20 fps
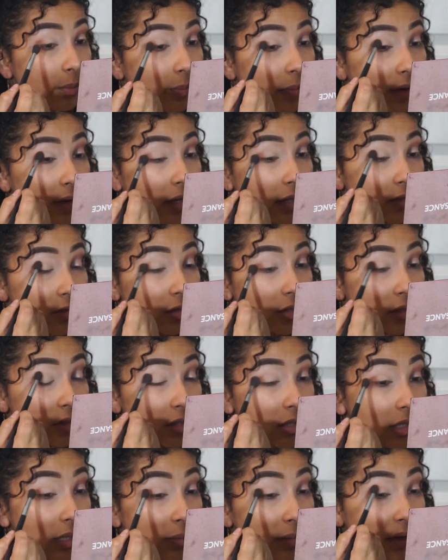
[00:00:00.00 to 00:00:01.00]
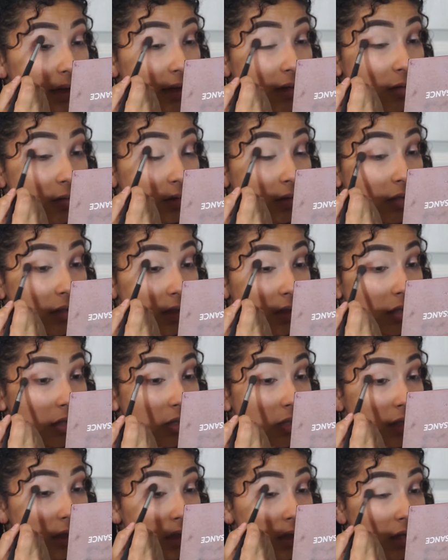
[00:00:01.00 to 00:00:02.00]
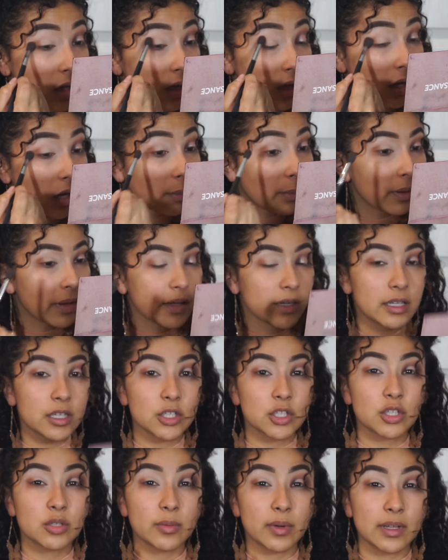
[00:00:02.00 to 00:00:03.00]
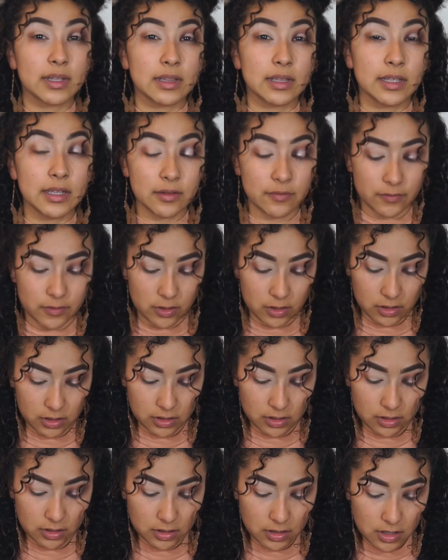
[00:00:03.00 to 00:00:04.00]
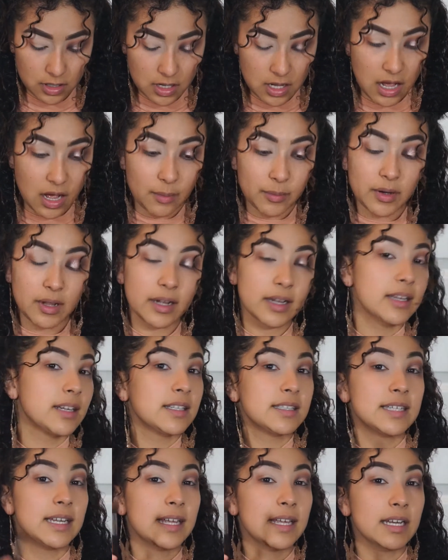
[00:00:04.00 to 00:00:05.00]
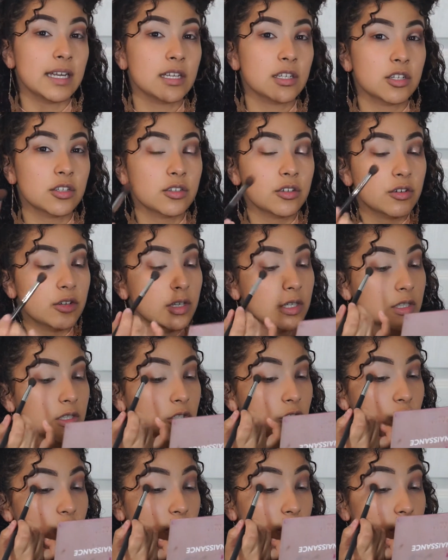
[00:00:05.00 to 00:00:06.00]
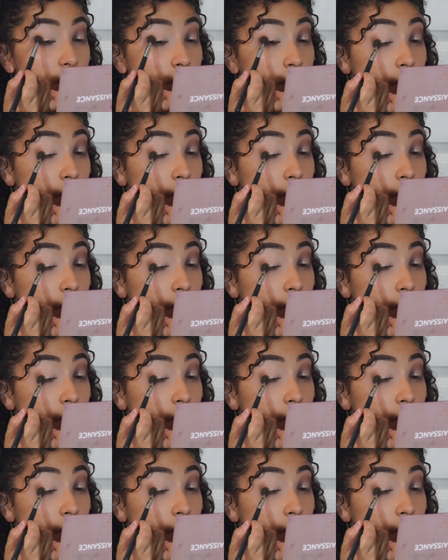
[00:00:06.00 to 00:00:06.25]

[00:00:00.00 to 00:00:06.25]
But as you can see, I'm kind of only applying it to my lid first. I'm not going to take it into the crease just